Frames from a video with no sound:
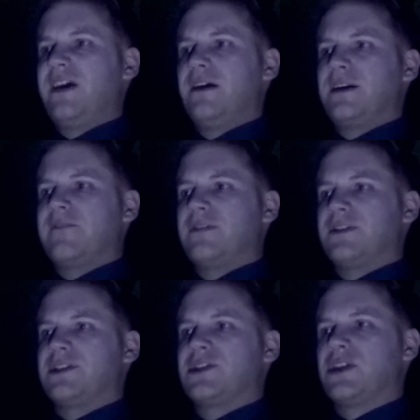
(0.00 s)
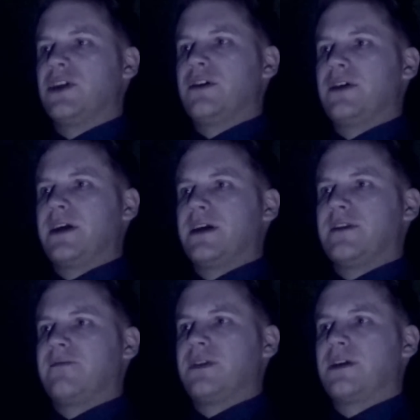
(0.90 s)
a different stirring, a
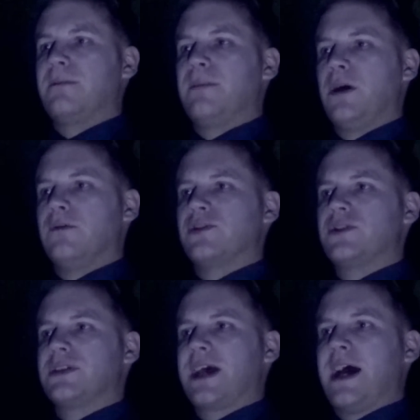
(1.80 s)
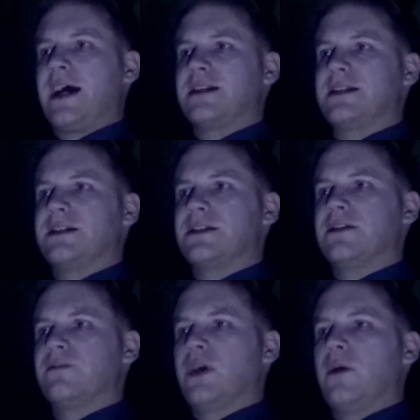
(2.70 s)
different compulsion to act in a
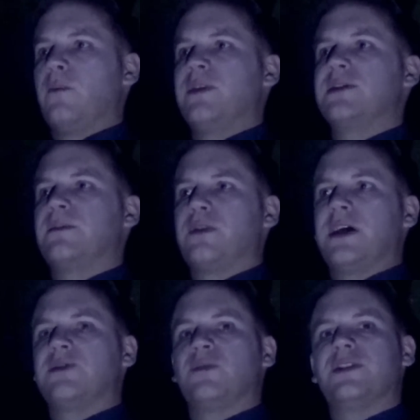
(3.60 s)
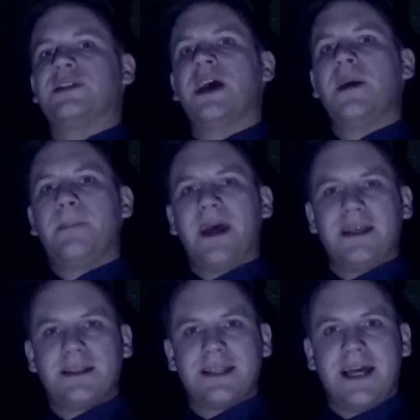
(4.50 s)
certain way when we suppress what is
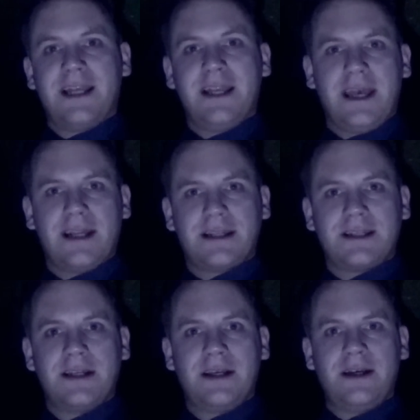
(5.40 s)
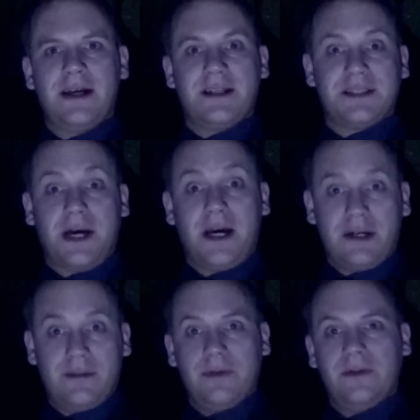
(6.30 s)
base and innate and
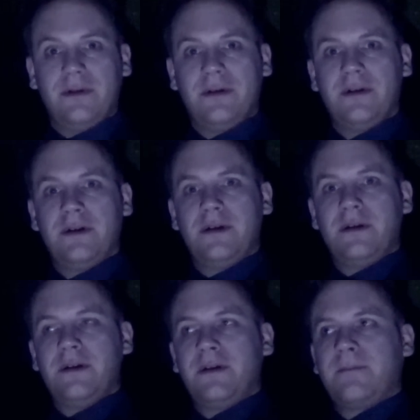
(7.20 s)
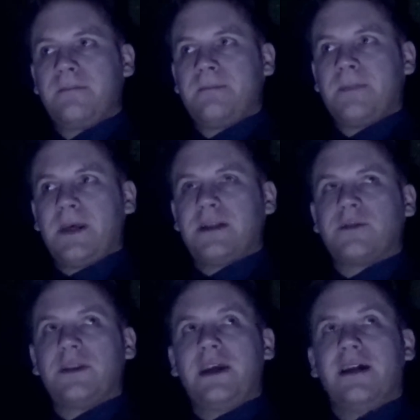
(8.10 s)
desirable. That is
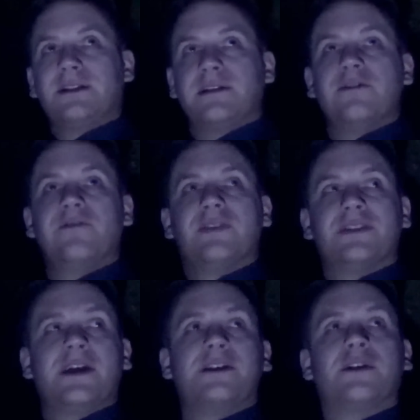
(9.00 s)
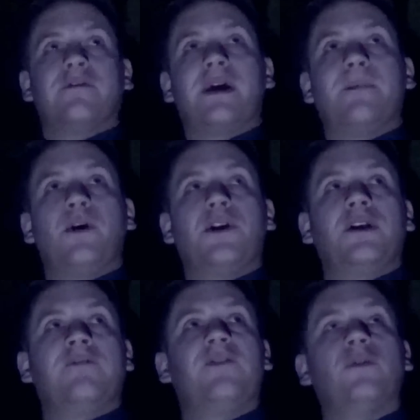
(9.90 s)
when the antediluvian takes over our body
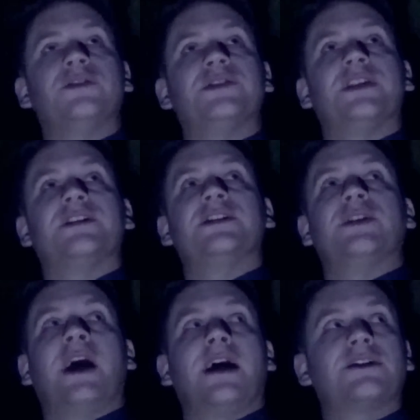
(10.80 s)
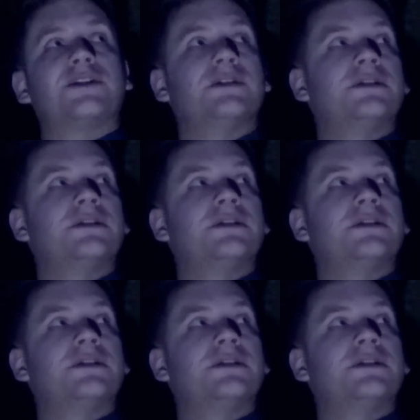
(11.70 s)
and forces us into action.